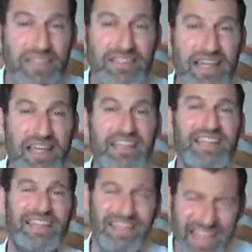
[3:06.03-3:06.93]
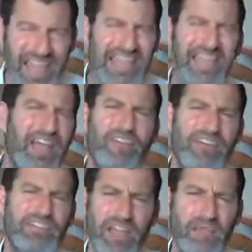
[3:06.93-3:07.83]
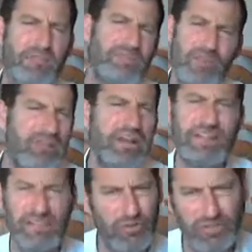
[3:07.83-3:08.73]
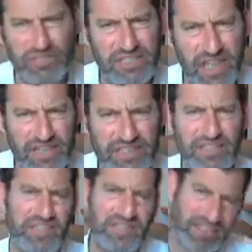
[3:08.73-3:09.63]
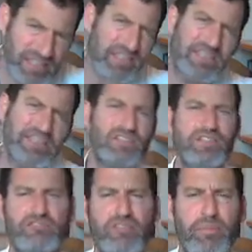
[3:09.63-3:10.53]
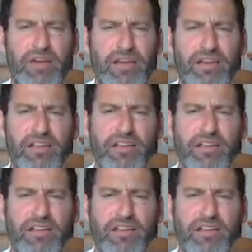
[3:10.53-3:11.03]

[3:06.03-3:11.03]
insight that thanking of Hashem is the right in all these cases, and the details are Drabanan.